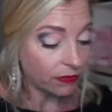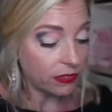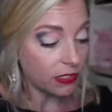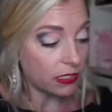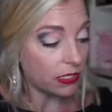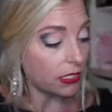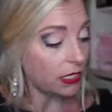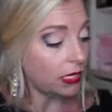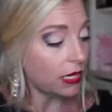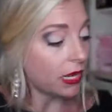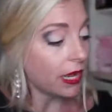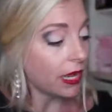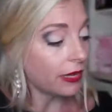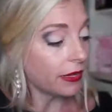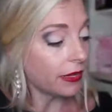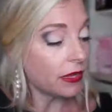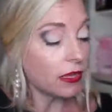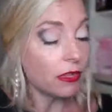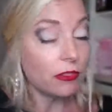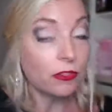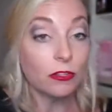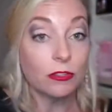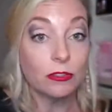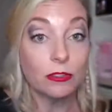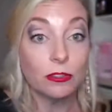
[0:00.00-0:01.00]
gives the eye
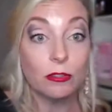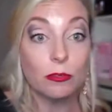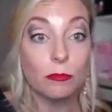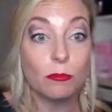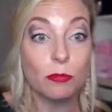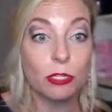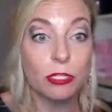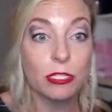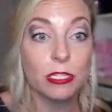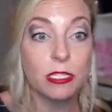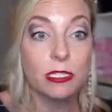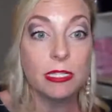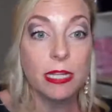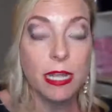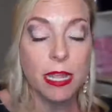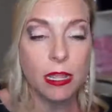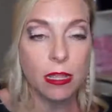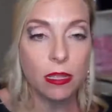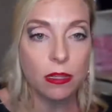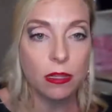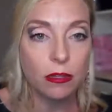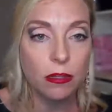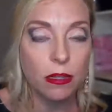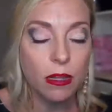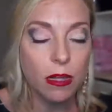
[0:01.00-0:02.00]
color a little more
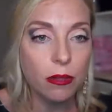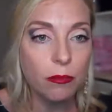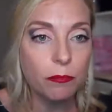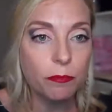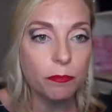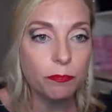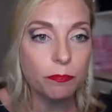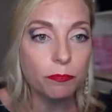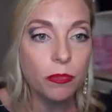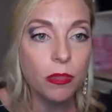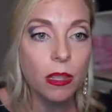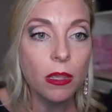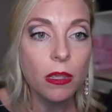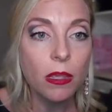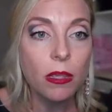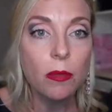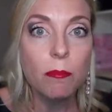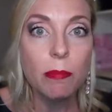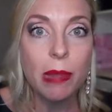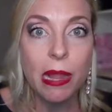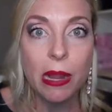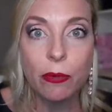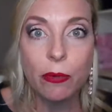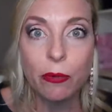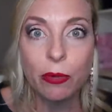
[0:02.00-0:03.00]
staying
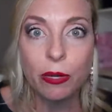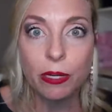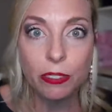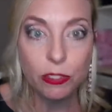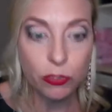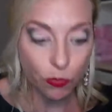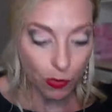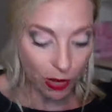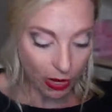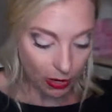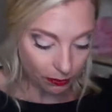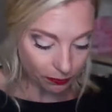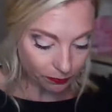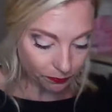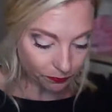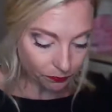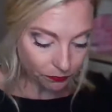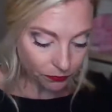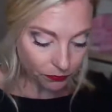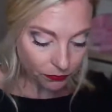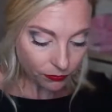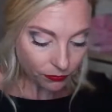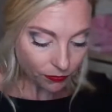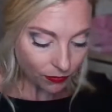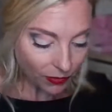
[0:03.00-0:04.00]
power as well.
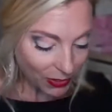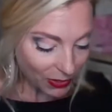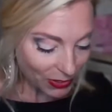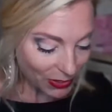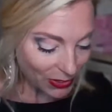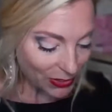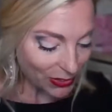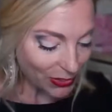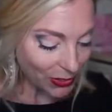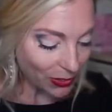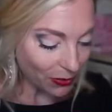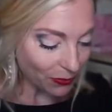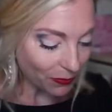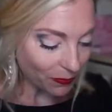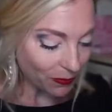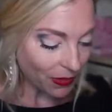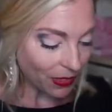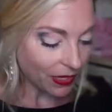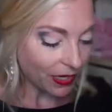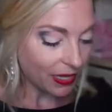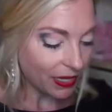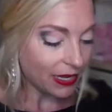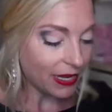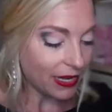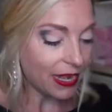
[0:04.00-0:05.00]
So
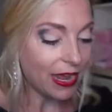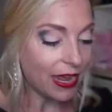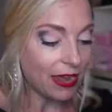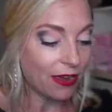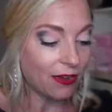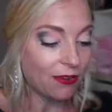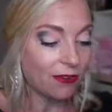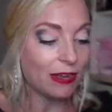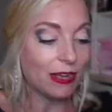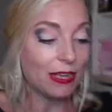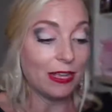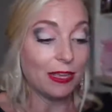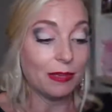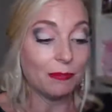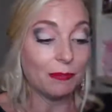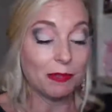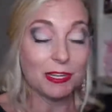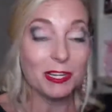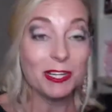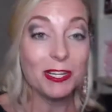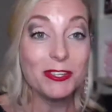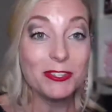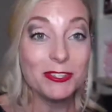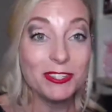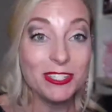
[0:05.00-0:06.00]
now I am
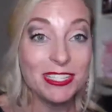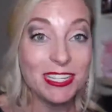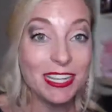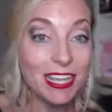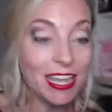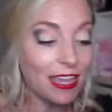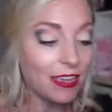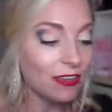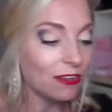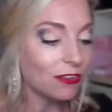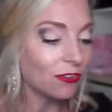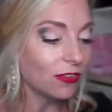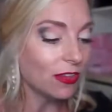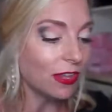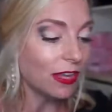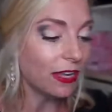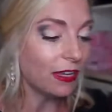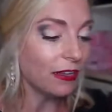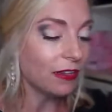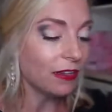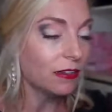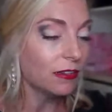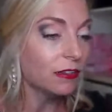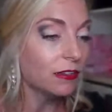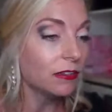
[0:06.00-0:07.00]
going to use the
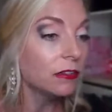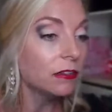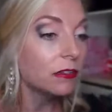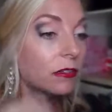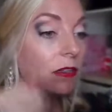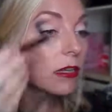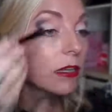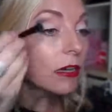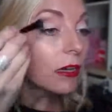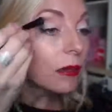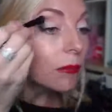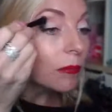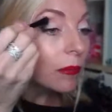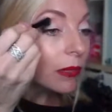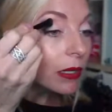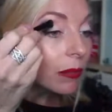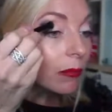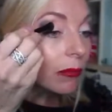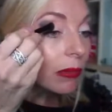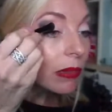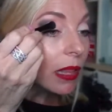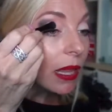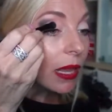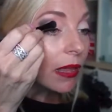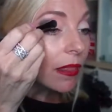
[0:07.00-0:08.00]
candlelight and I'm going to
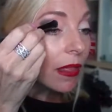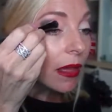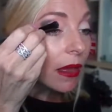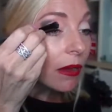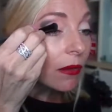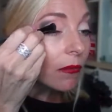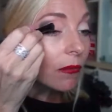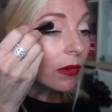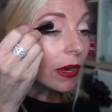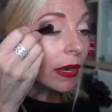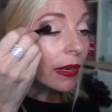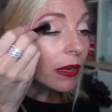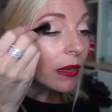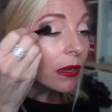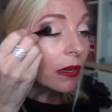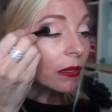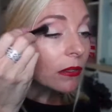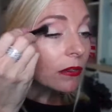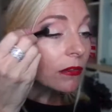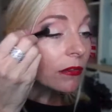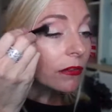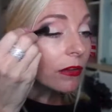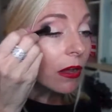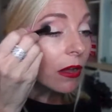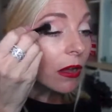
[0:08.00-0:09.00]
apply that right
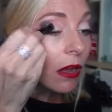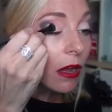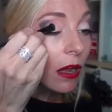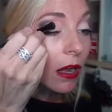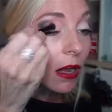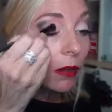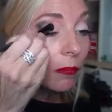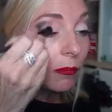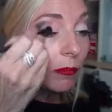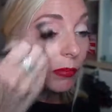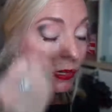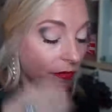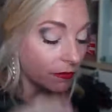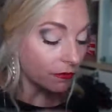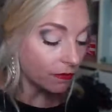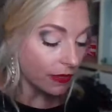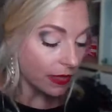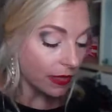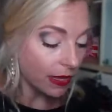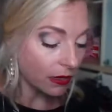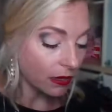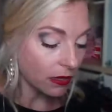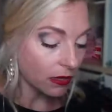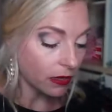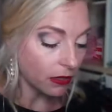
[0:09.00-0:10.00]
on top of
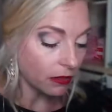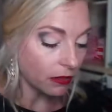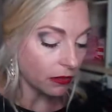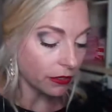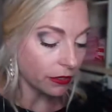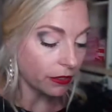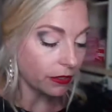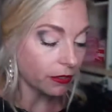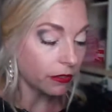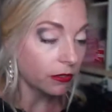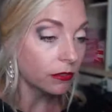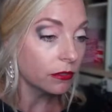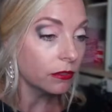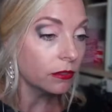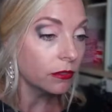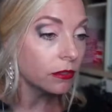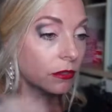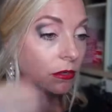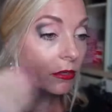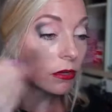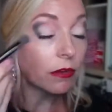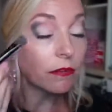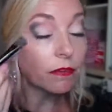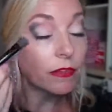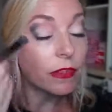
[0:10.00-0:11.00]
that color,
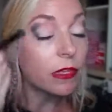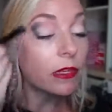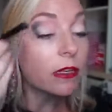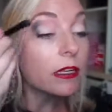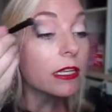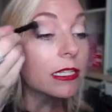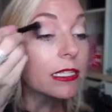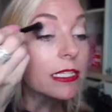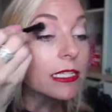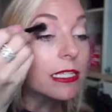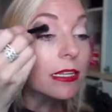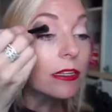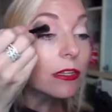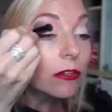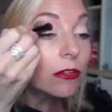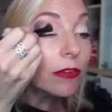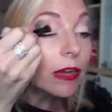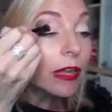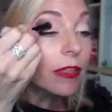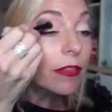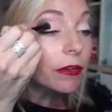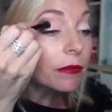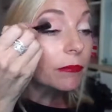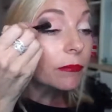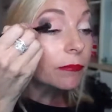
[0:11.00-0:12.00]
or of the concealer
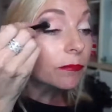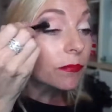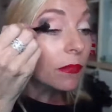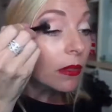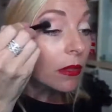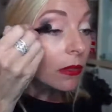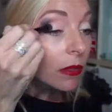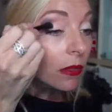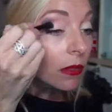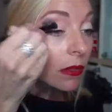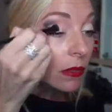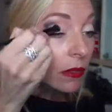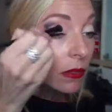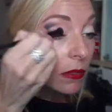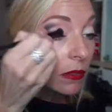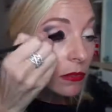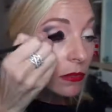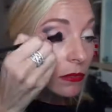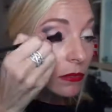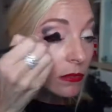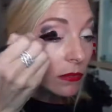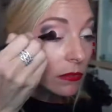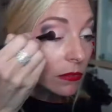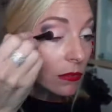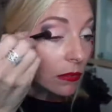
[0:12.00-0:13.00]
rather.
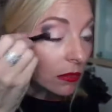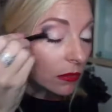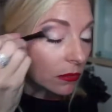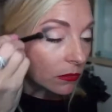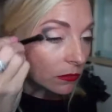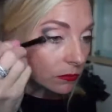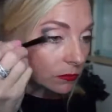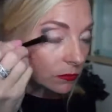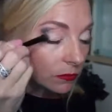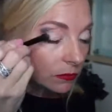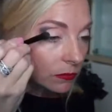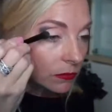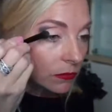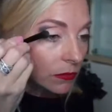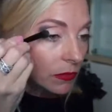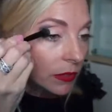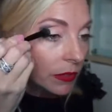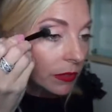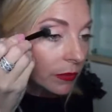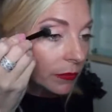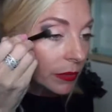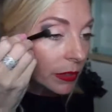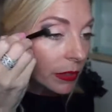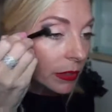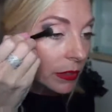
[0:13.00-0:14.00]
So
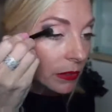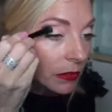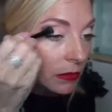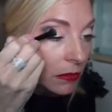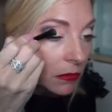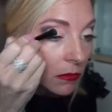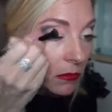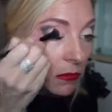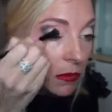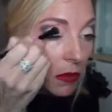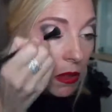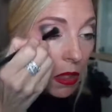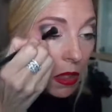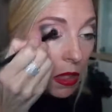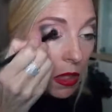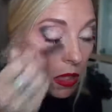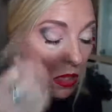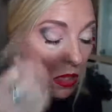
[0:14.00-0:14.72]
there we go.